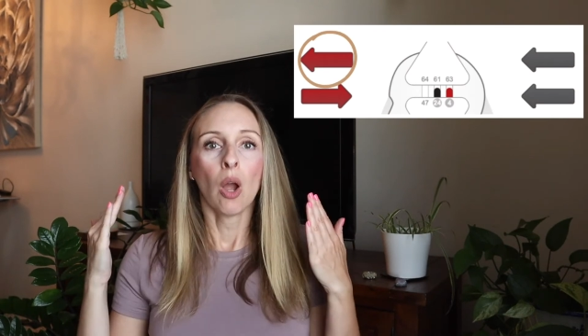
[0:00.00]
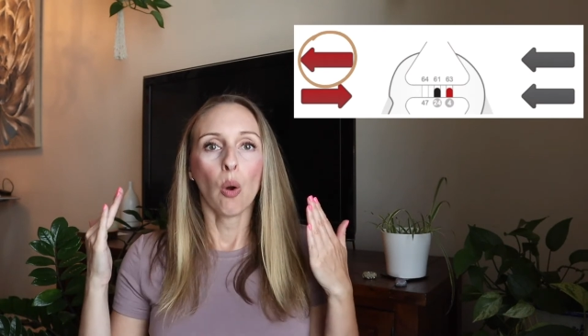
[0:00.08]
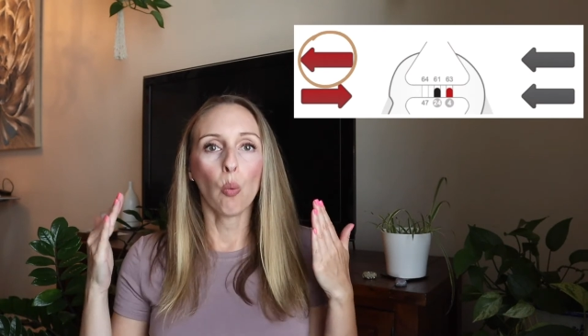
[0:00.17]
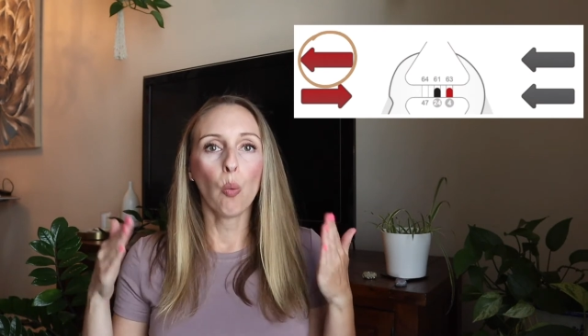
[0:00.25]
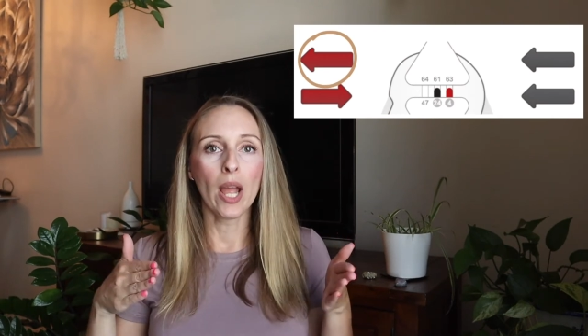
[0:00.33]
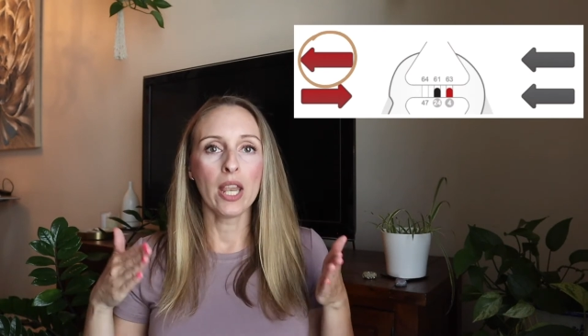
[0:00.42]

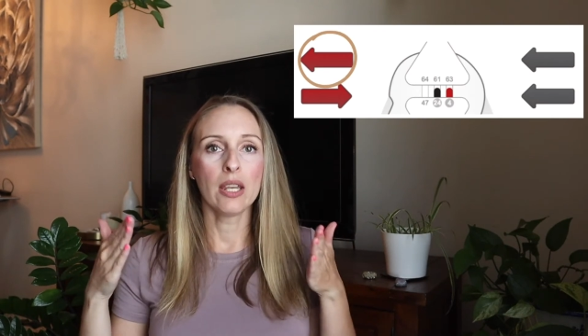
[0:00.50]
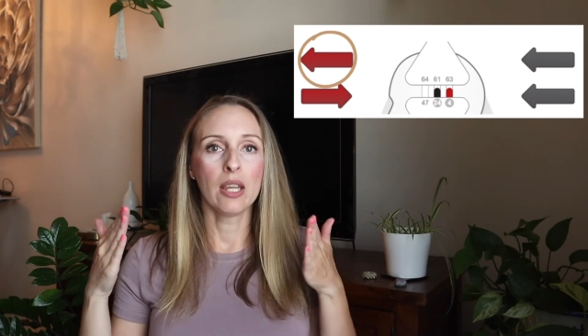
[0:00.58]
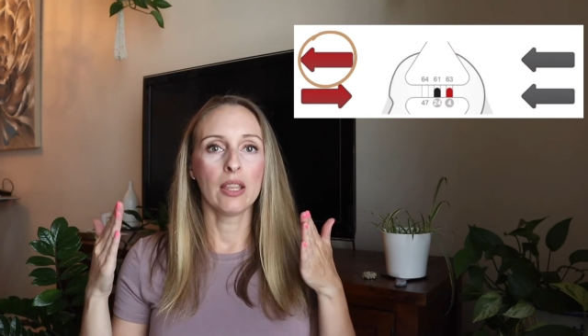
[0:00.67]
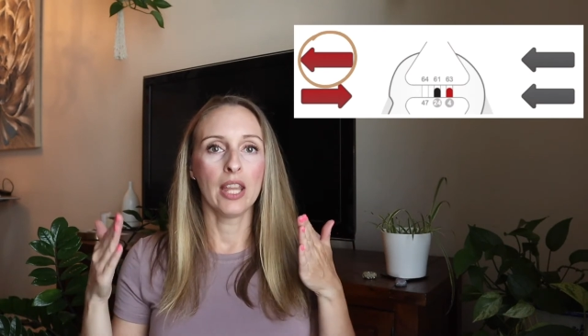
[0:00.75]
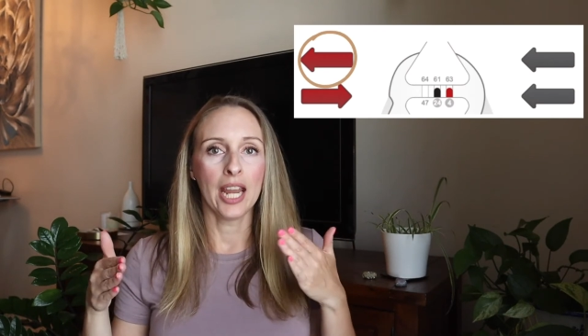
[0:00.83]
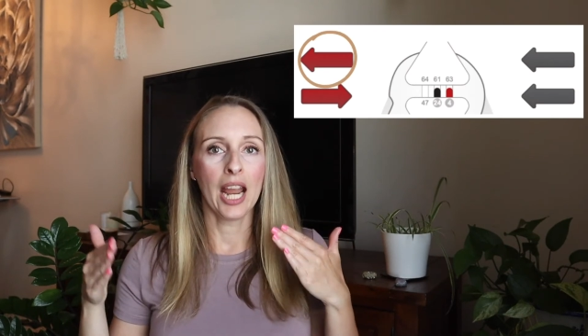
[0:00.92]
when
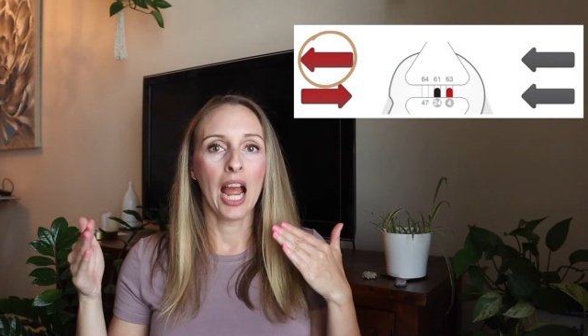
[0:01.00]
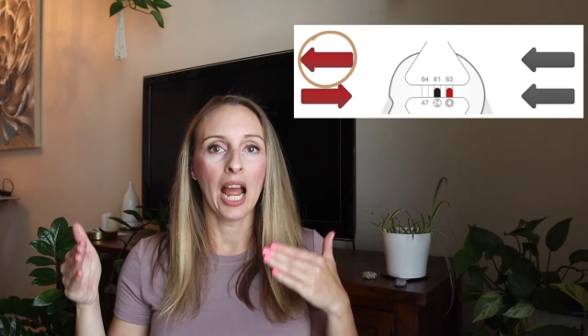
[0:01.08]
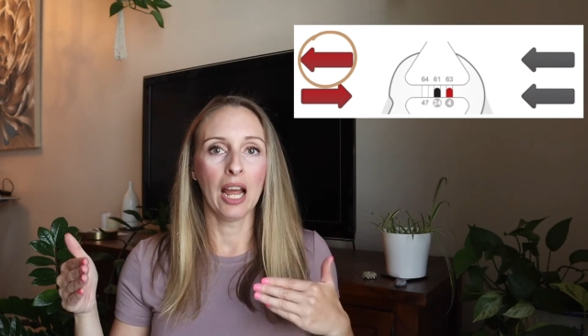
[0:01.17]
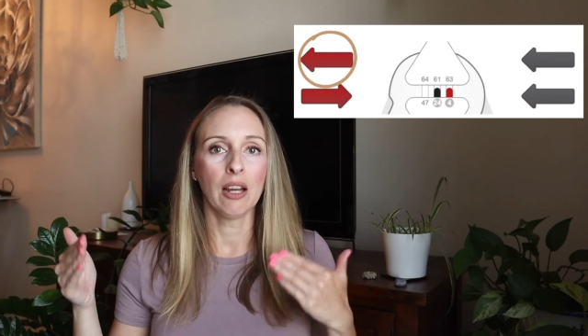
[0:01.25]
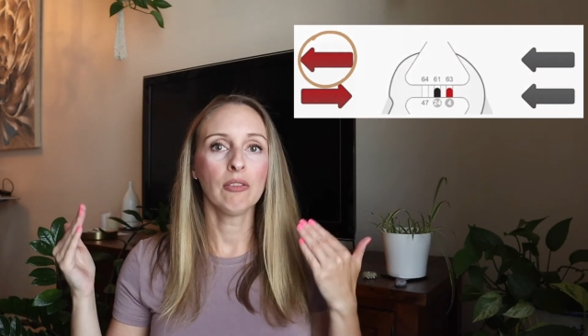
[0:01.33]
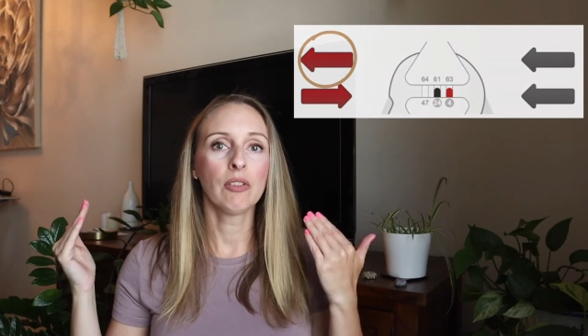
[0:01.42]
they
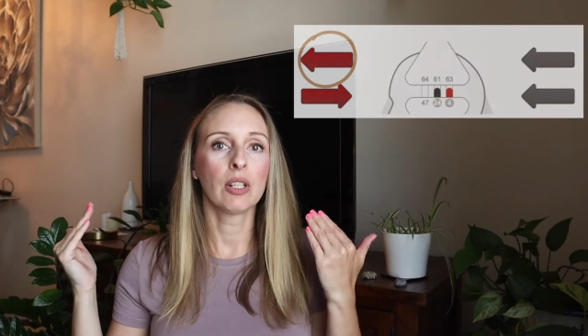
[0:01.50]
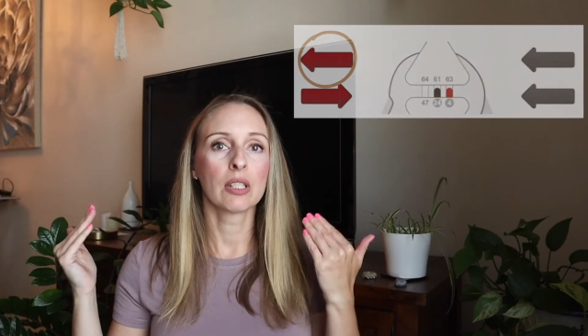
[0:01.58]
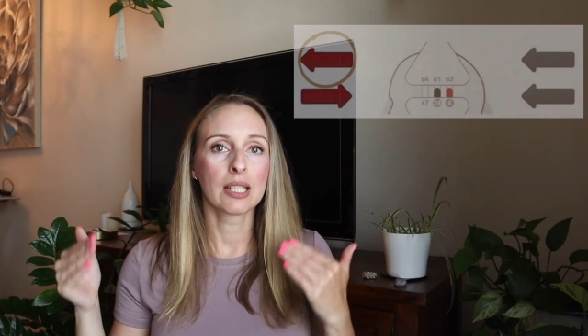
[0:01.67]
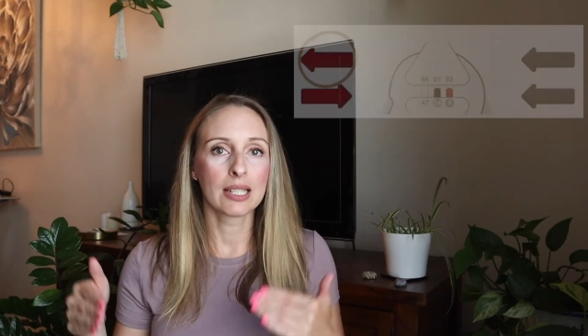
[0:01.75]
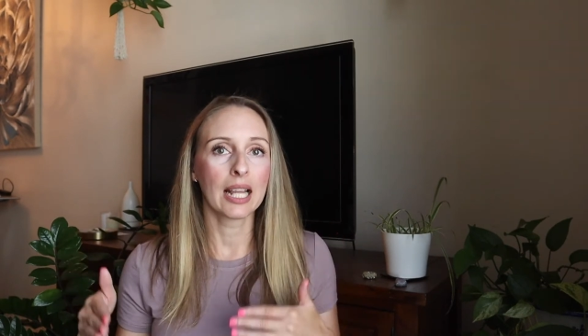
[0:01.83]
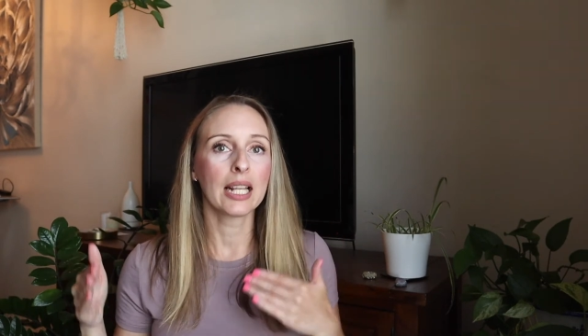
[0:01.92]
have
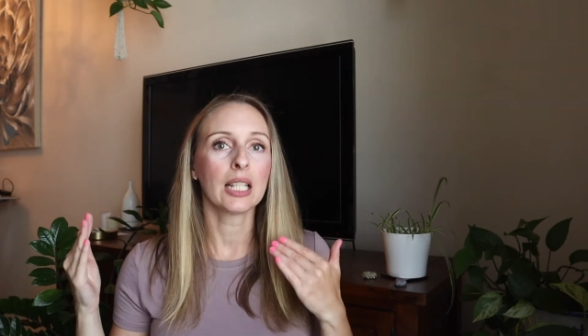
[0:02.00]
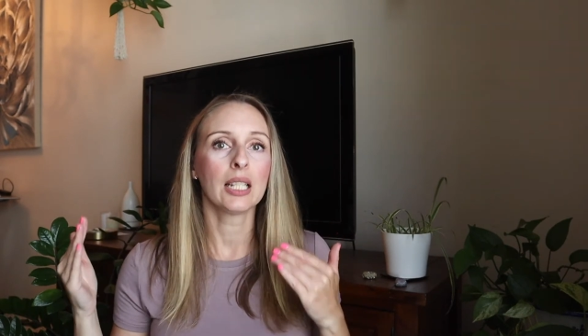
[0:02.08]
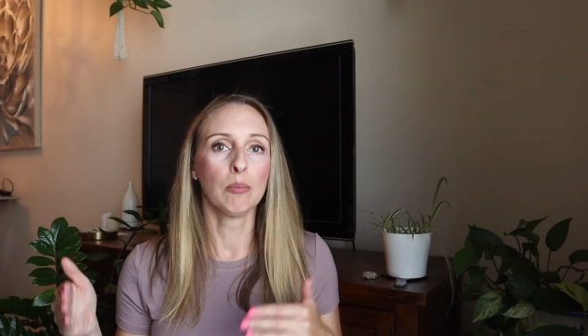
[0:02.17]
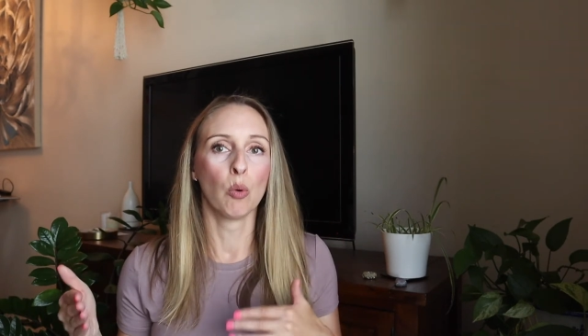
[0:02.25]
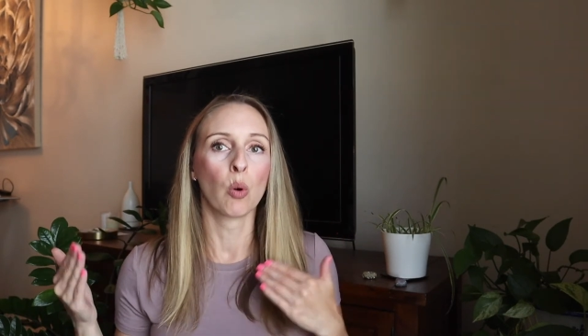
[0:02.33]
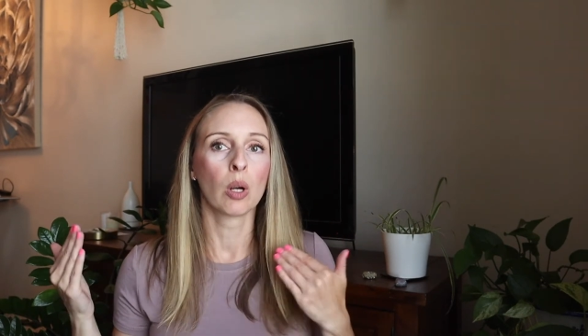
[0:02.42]
slightly
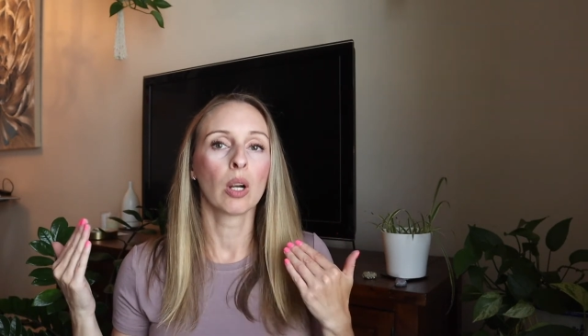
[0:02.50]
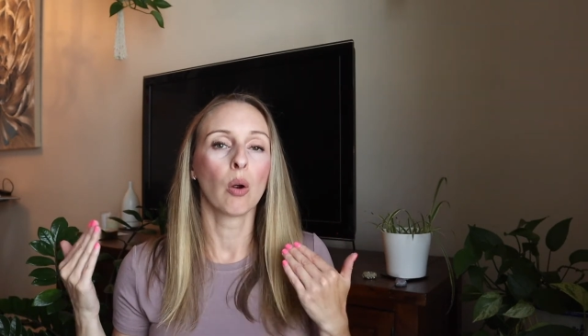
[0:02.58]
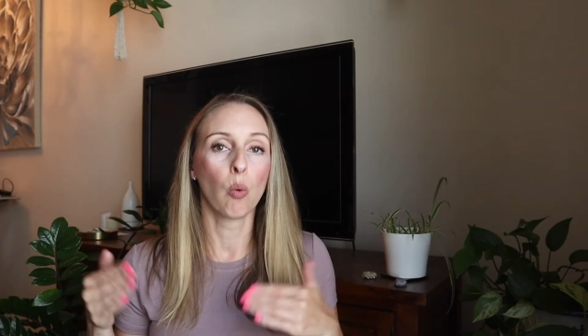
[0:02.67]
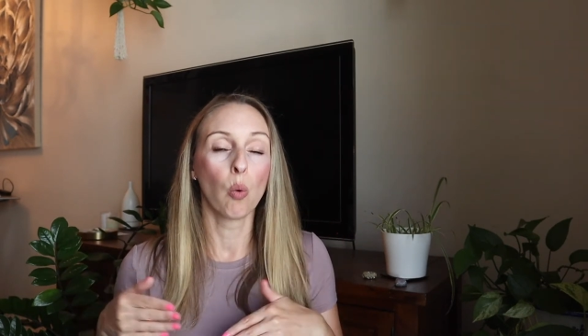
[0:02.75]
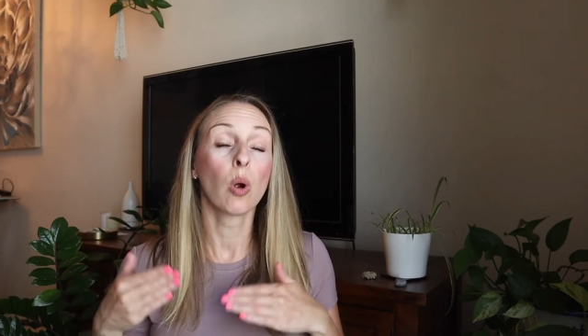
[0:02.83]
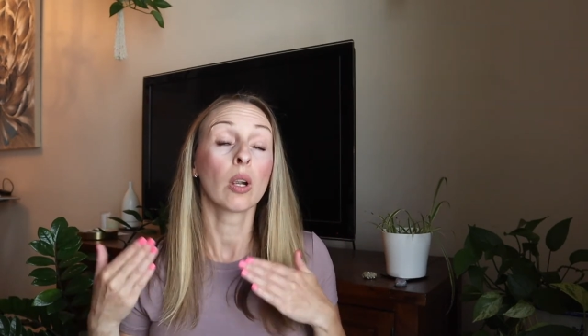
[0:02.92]
more
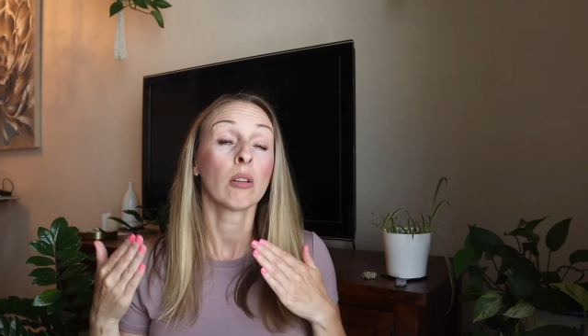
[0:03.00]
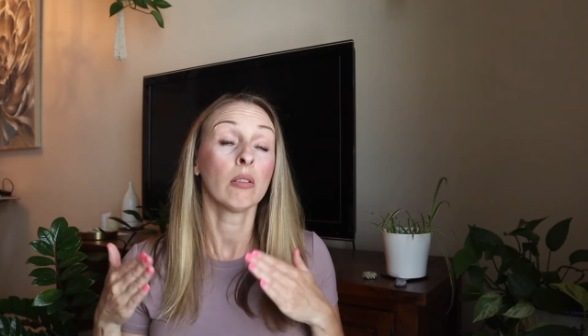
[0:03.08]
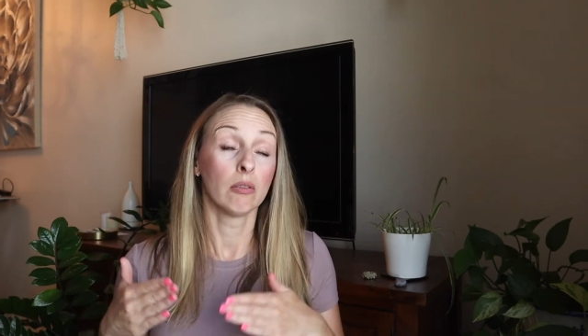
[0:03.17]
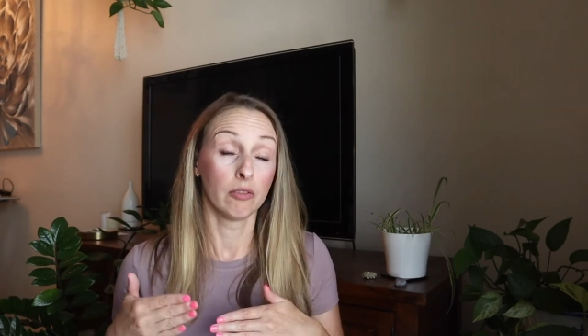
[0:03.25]
or